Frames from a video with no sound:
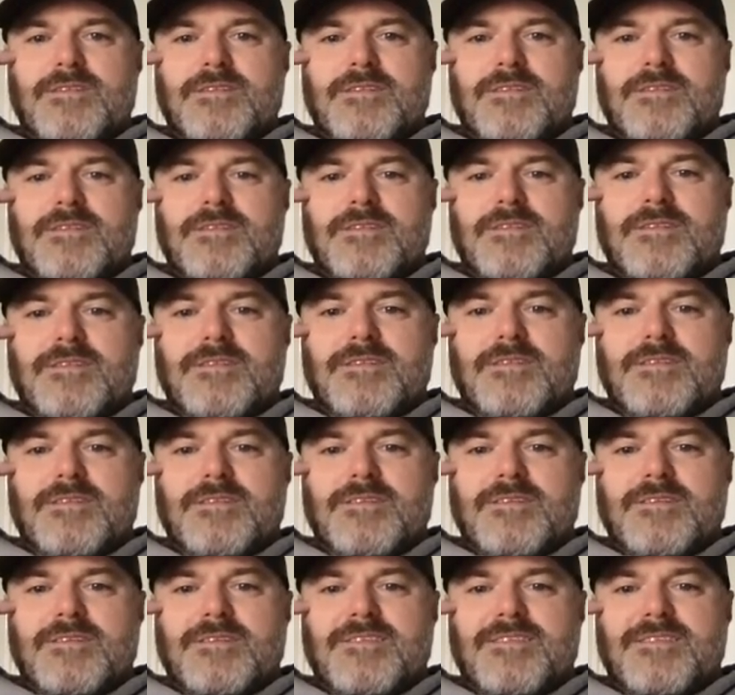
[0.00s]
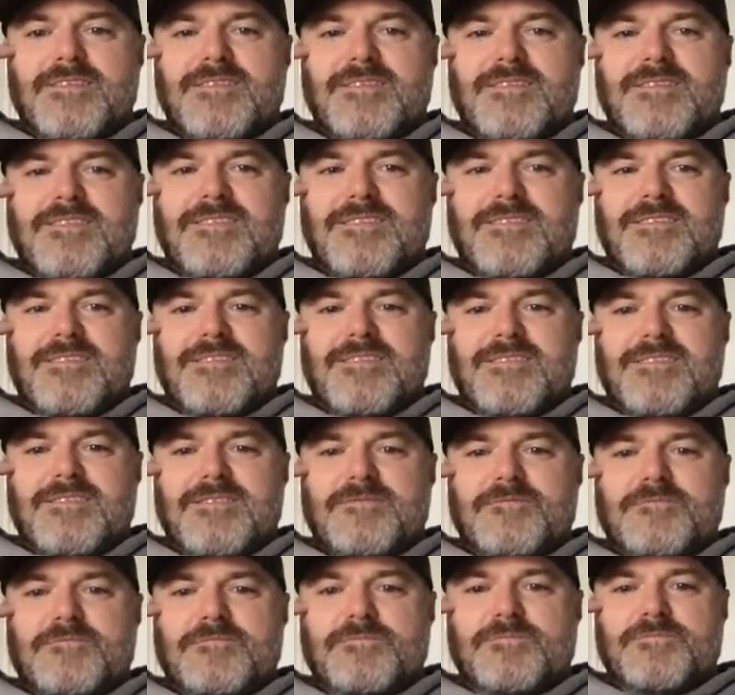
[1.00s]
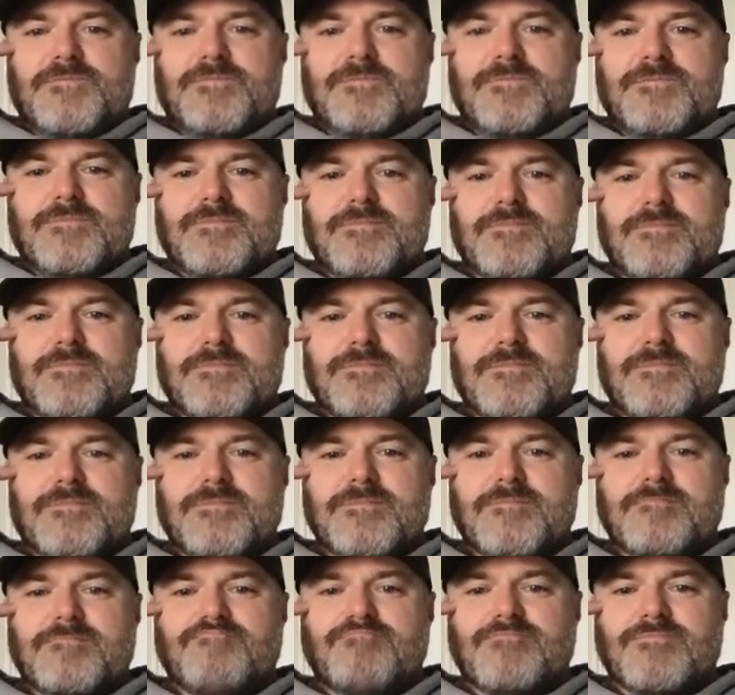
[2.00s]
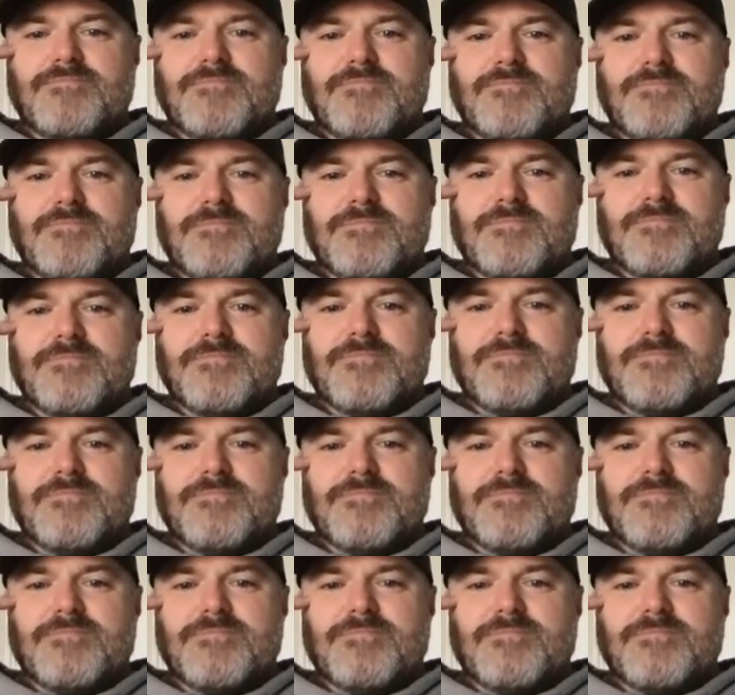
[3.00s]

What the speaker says: This person isn't speaking.